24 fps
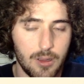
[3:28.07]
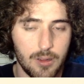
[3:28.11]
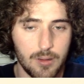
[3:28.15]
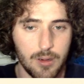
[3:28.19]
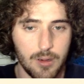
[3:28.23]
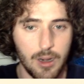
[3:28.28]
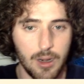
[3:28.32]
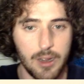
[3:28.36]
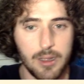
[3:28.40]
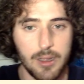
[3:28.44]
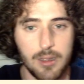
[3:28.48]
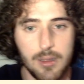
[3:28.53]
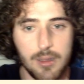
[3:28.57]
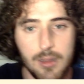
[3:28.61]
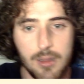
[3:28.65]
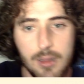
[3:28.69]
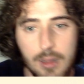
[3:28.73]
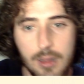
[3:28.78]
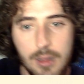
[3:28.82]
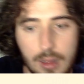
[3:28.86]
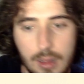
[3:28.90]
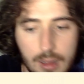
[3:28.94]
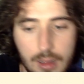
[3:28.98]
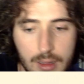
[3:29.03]
Right.
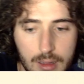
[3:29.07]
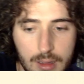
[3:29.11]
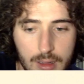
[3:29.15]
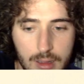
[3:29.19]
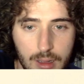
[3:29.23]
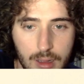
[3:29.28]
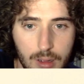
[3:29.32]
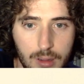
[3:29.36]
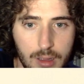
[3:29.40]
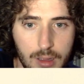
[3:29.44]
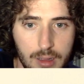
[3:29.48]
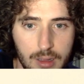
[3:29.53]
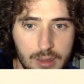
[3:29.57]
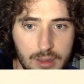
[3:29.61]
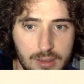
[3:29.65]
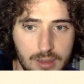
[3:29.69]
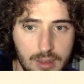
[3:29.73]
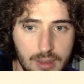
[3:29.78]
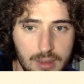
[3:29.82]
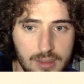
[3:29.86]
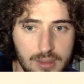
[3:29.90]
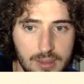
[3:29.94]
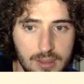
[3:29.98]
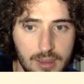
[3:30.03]
Okay, so
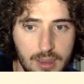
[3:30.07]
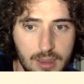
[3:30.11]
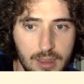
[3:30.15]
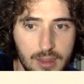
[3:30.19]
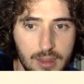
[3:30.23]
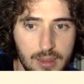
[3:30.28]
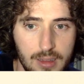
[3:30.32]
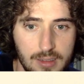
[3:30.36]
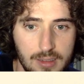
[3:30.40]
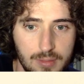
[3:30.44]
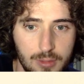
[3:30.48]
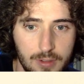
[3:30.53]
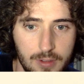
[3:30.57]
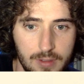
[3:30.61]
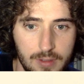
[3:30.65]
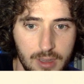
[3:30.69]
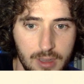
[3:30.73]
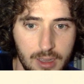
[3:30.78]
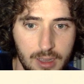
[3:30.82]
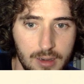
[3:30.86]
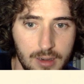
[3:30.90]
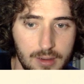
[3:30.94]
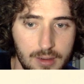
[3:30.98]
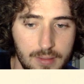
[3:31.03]
let's look at this move
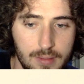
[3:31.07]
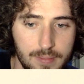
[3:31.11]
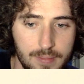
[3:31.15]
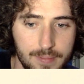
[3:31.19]
again.